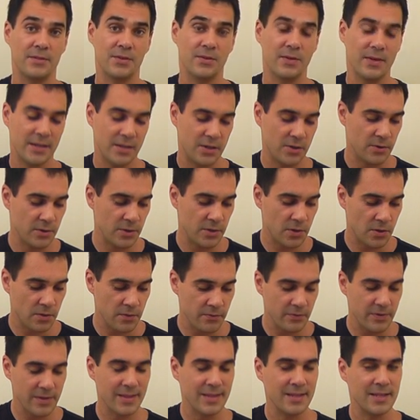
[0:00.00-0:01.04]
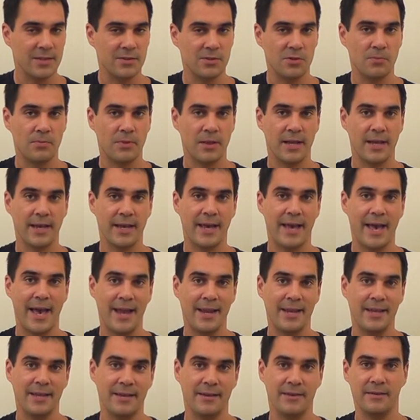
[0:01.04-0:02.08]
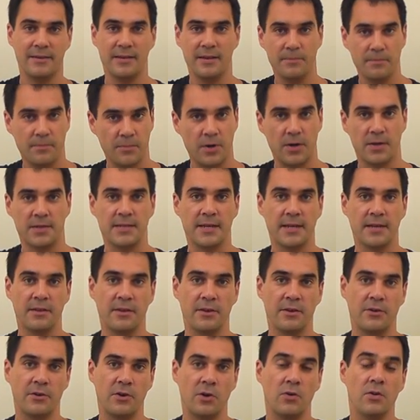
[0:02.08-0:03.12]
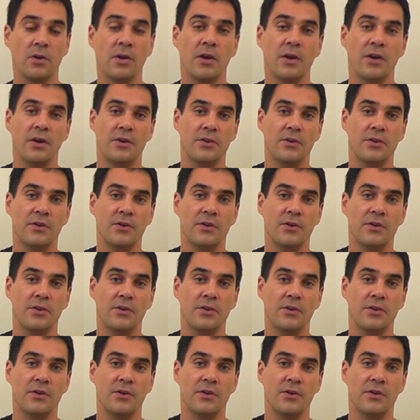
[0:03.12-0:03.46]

So you don't really need to play any particular note.